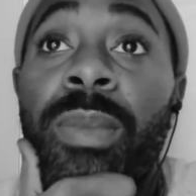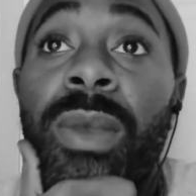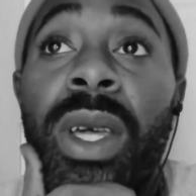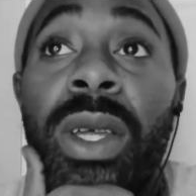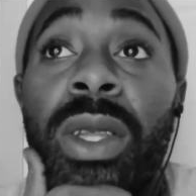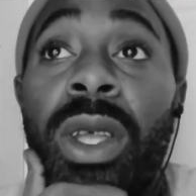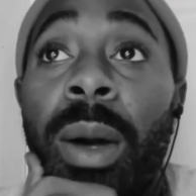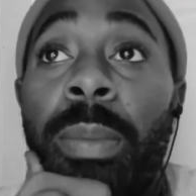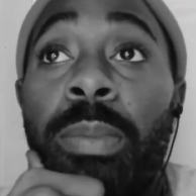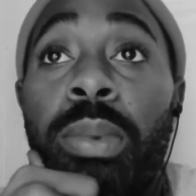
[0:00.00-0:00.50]

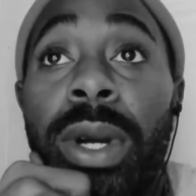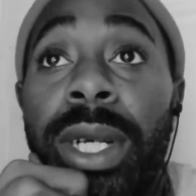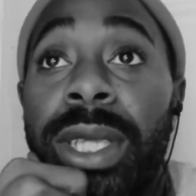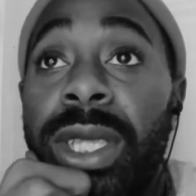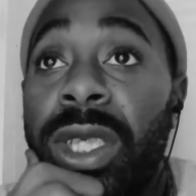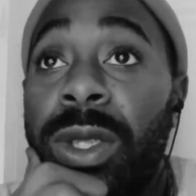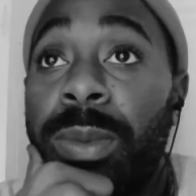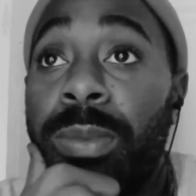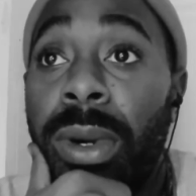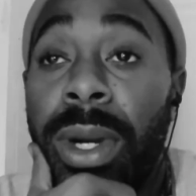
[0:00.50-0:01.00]
and our
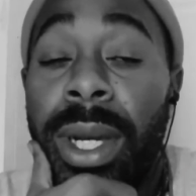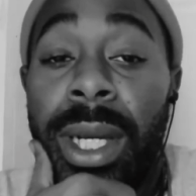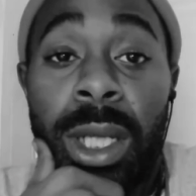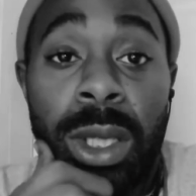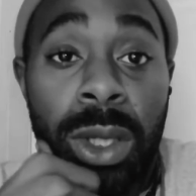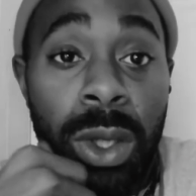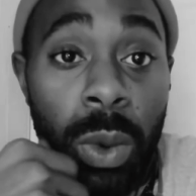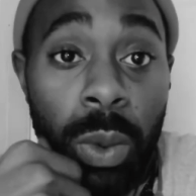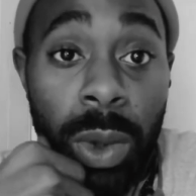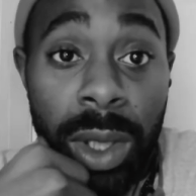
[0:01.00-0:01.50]
precious
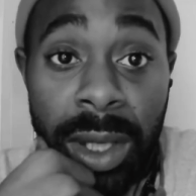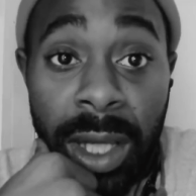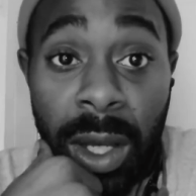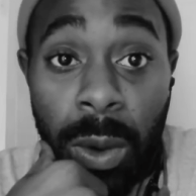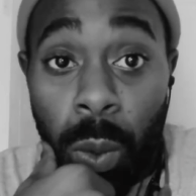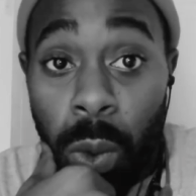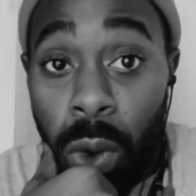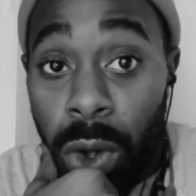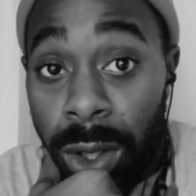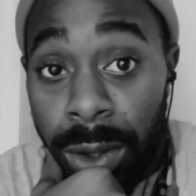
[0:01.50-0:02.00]
brains are what they
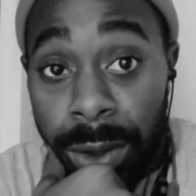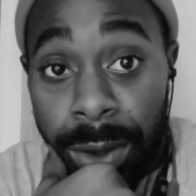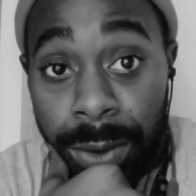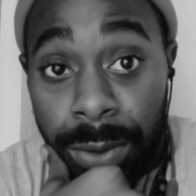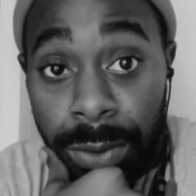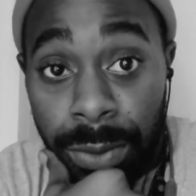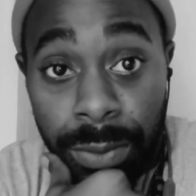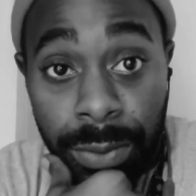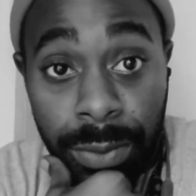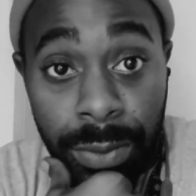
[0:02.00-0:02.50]
want,
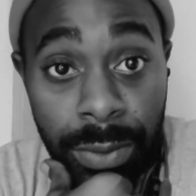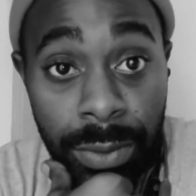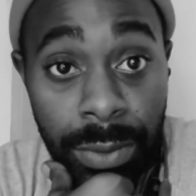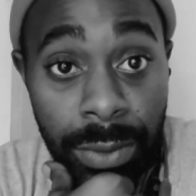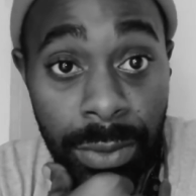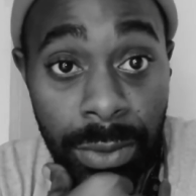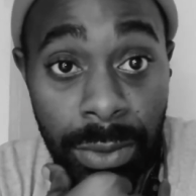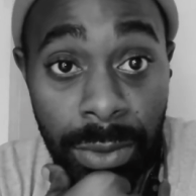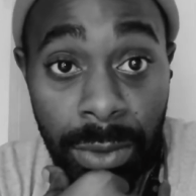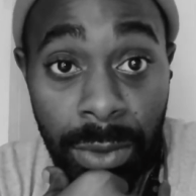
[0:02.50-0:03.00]

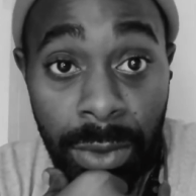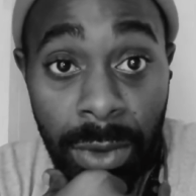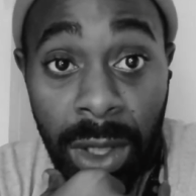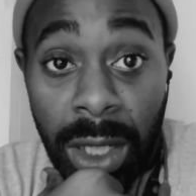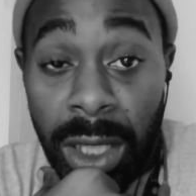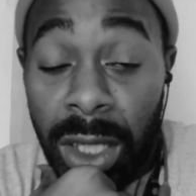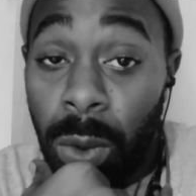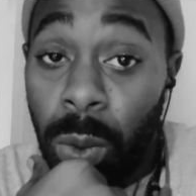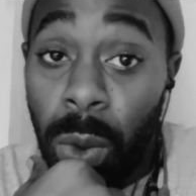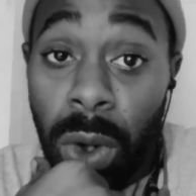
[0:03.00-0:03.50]

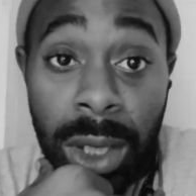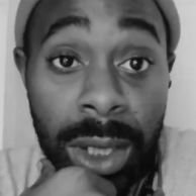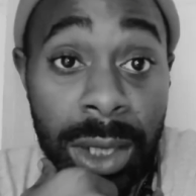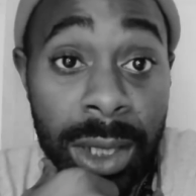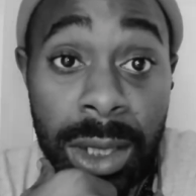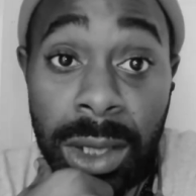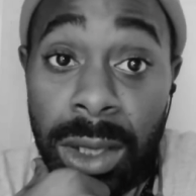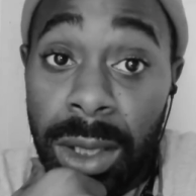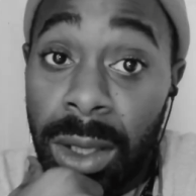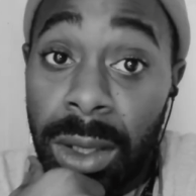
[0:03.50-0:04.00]
and they want
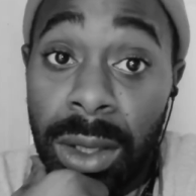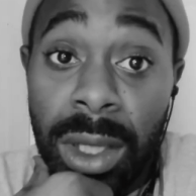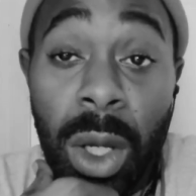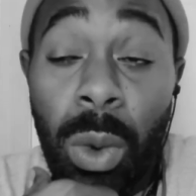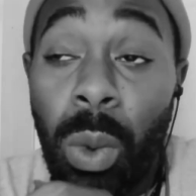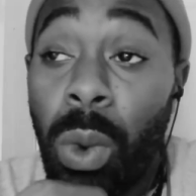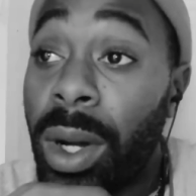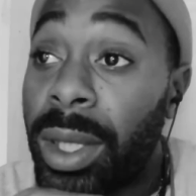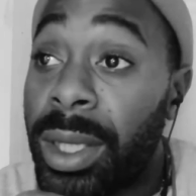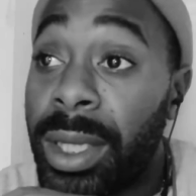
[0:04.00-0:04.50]
us
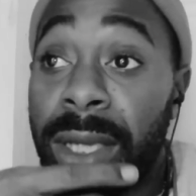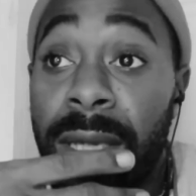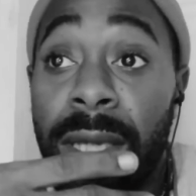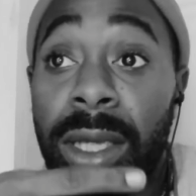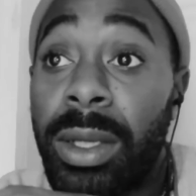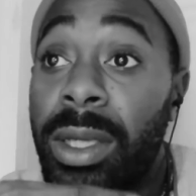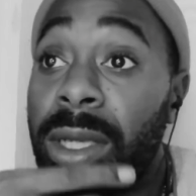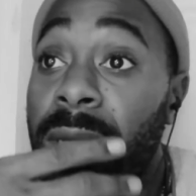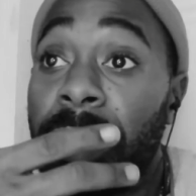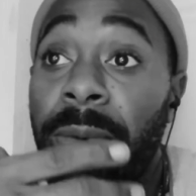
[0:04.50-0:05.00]

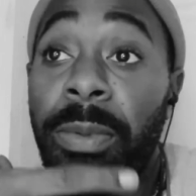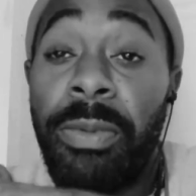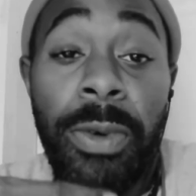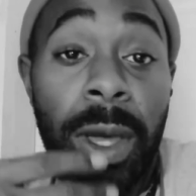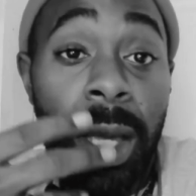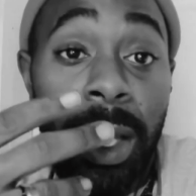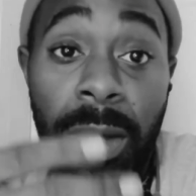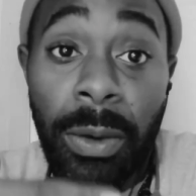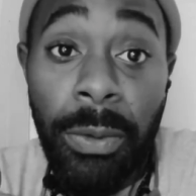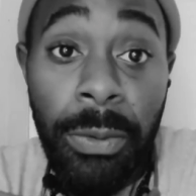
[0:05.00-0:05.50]
to
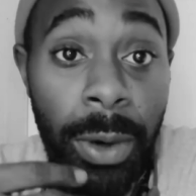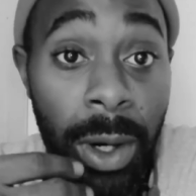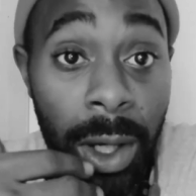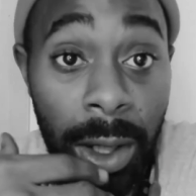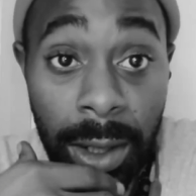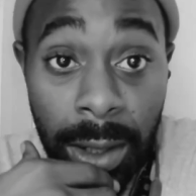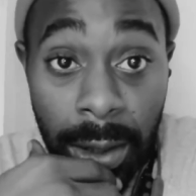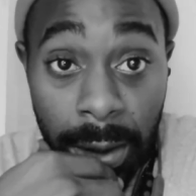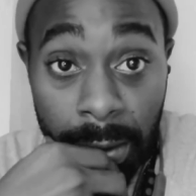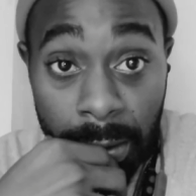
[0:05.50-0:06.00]
fake the funk.
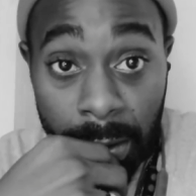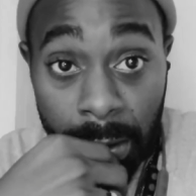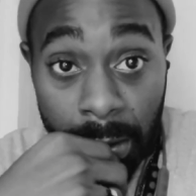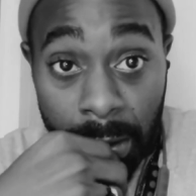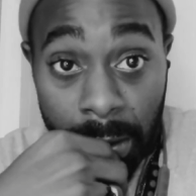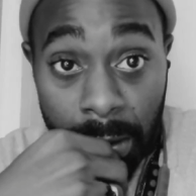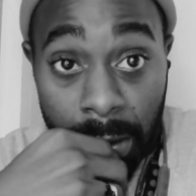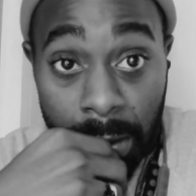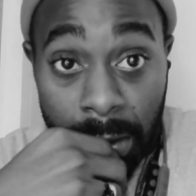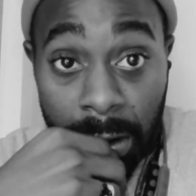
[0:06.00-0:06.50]

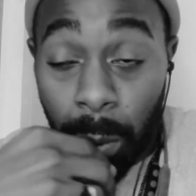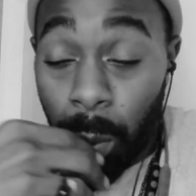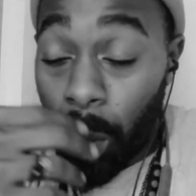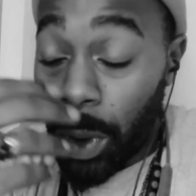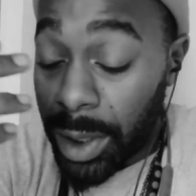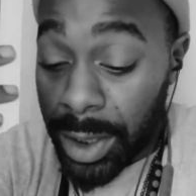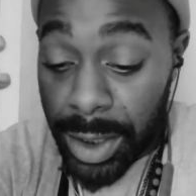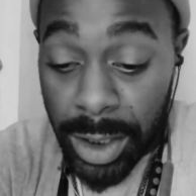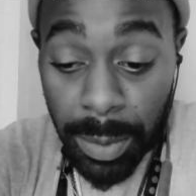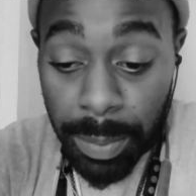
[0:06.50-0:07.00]
They
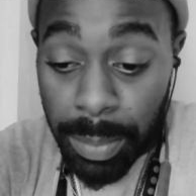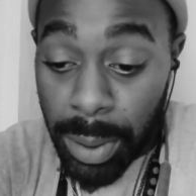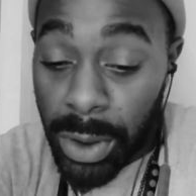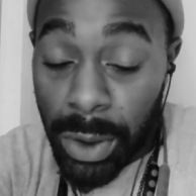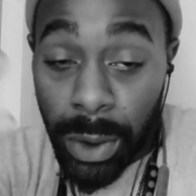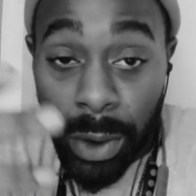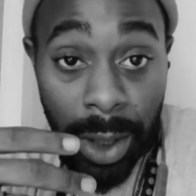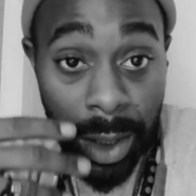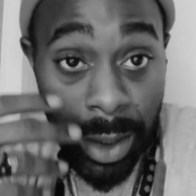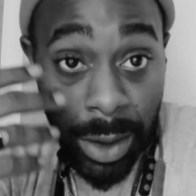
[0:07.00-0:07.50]
want us to put
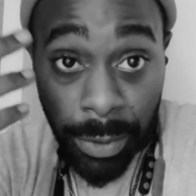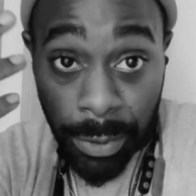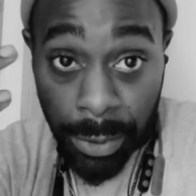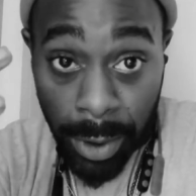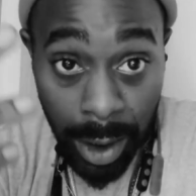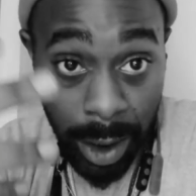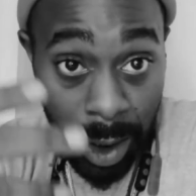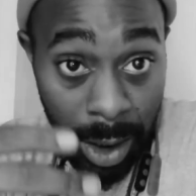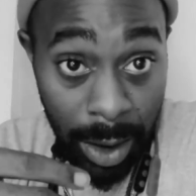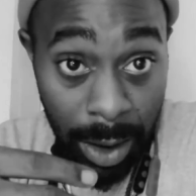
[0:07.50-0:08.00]
on the
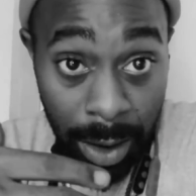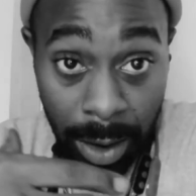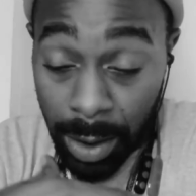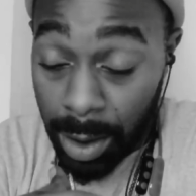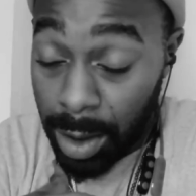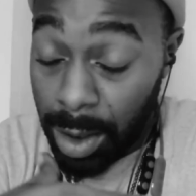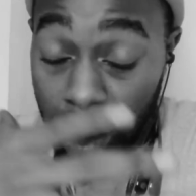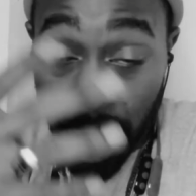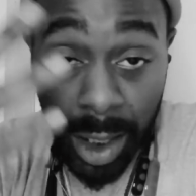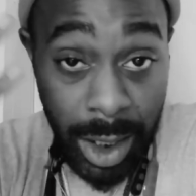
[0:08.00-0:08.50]
fucking
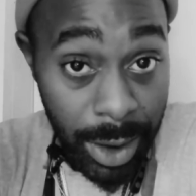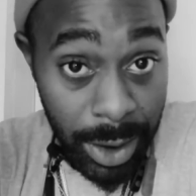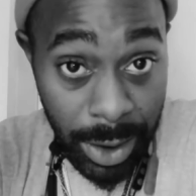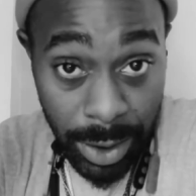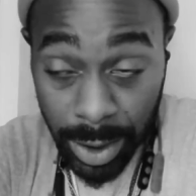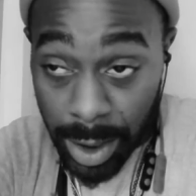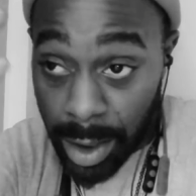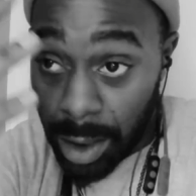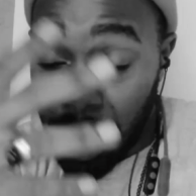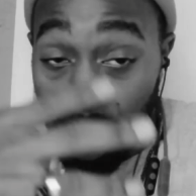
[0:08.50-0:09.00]

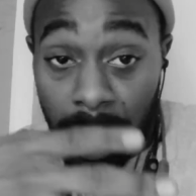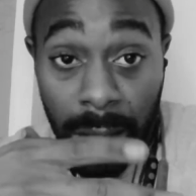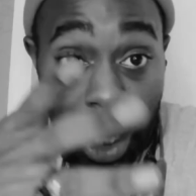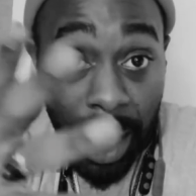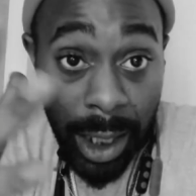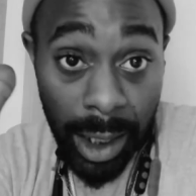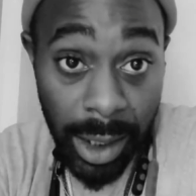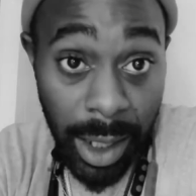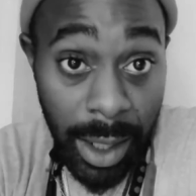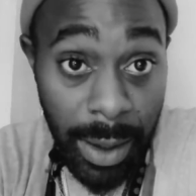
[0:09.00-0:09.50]
guts and look
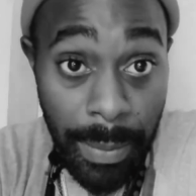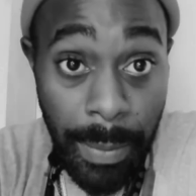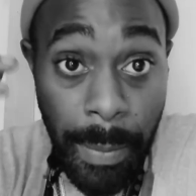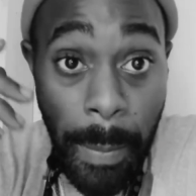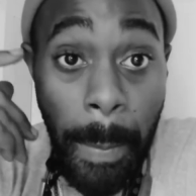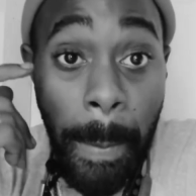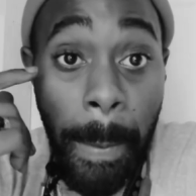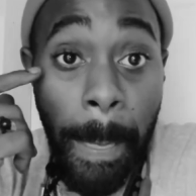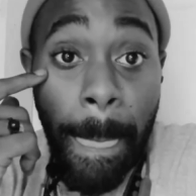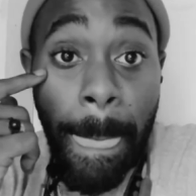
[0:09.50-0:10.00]
like them
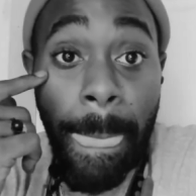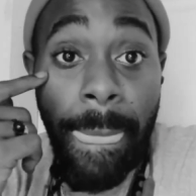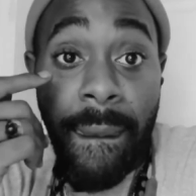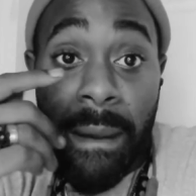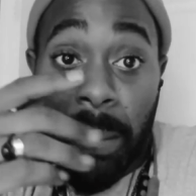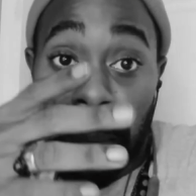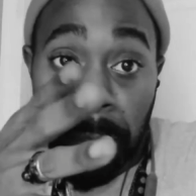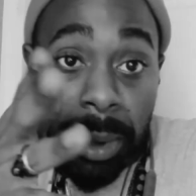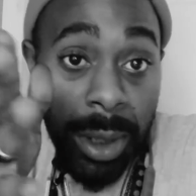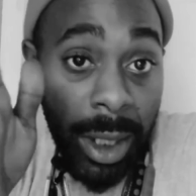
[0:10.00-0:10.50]

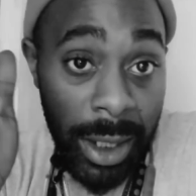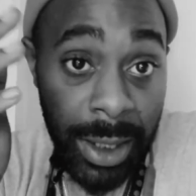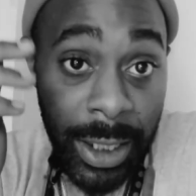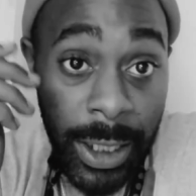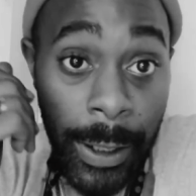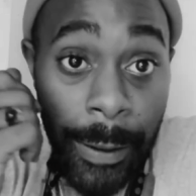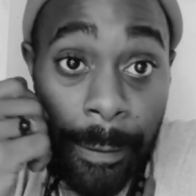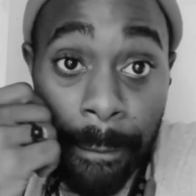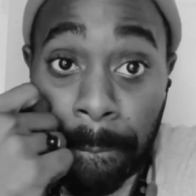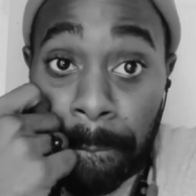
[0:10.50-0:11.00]
and blend
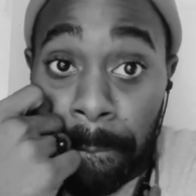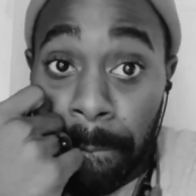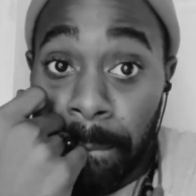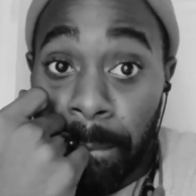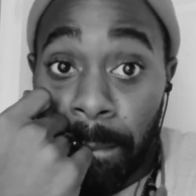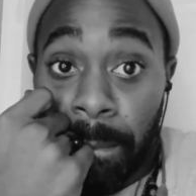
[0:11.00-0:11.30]
in,